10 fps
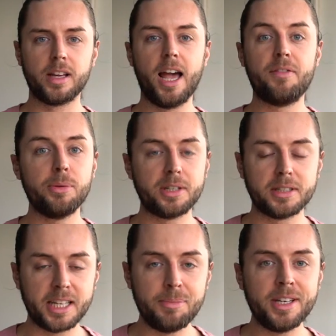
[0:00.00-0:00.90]
If you were to
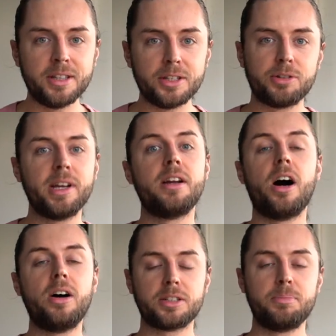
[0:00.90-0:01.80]
see me in the street and
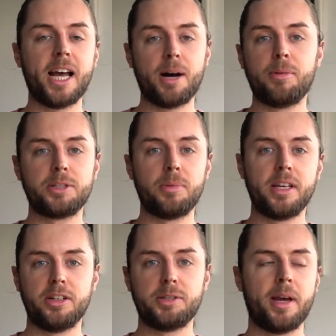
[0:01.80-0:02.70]
ask me how much
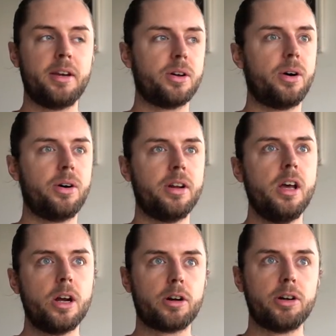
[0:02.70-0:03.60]
money I spend on
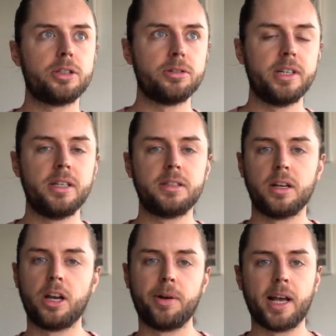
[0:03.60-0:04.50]
groceries
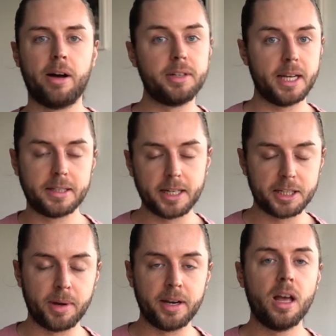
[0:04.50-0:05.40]
and going out and day-to-day
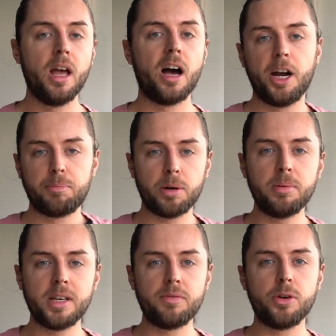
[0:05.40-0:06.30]
spending, I'd
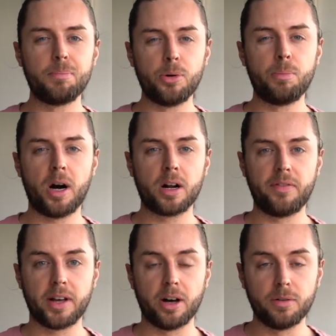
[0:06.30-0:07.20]
probably give you a ballpark
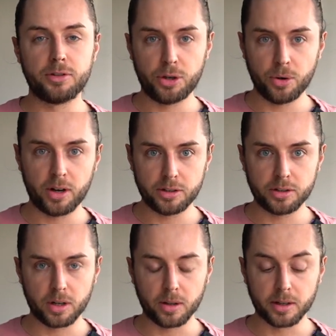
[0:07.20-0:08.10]
figure of
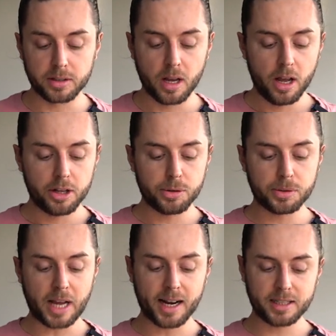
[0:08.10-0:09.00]
$200. So I
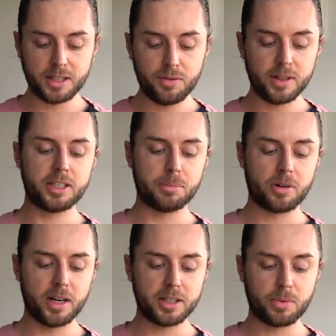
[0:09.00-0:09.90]
was actually really
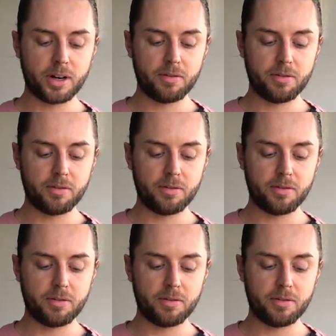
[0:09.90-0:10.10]
surprised when I